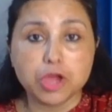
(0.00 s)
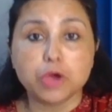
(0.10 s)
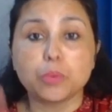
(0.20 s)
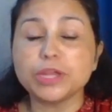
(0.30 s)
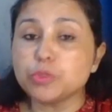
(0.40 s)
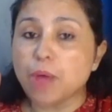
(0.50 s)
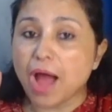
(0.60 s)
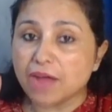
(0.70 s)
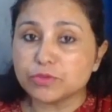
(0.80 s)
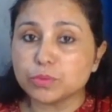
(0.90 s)
when you
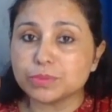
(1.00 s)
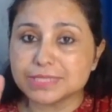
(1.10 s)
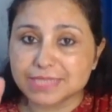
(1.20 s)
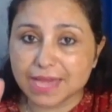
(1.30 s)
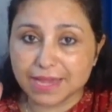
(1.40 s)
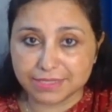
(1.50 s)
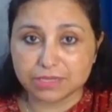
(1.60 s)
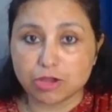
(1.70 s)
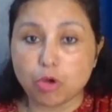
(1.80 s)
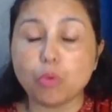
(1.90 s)
have to decide
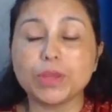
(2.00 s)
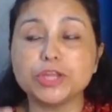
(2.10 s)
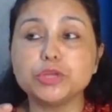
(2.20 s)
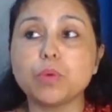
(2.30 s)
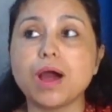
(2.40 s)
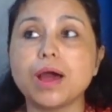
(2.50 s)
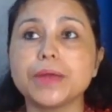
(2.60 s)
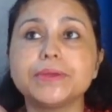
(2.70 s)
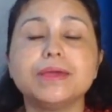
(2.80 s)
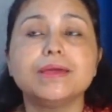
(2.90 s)
or when you are